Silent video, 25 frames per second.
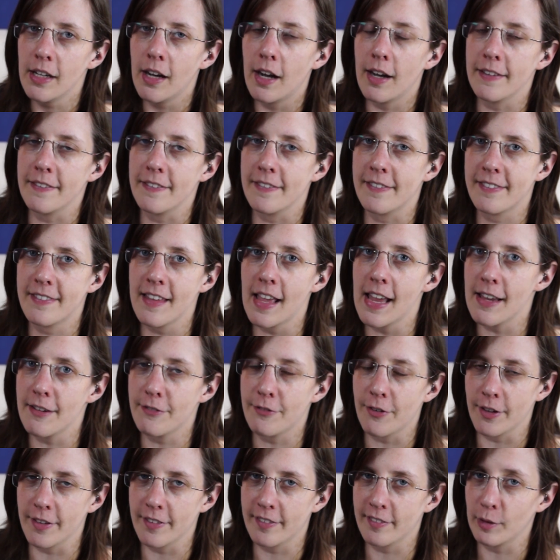
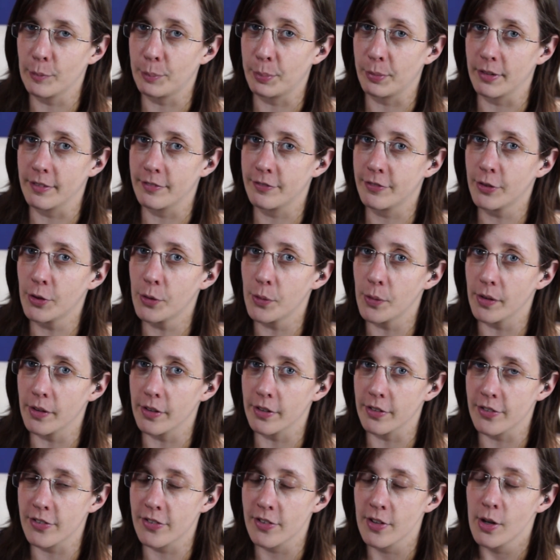unsafe, on slippery
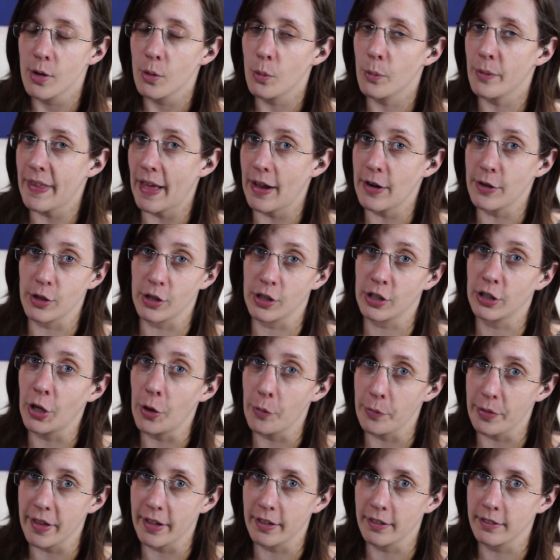floors without your
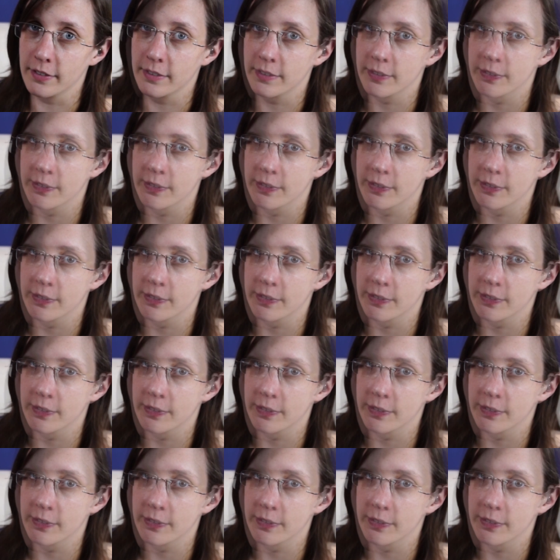clothing.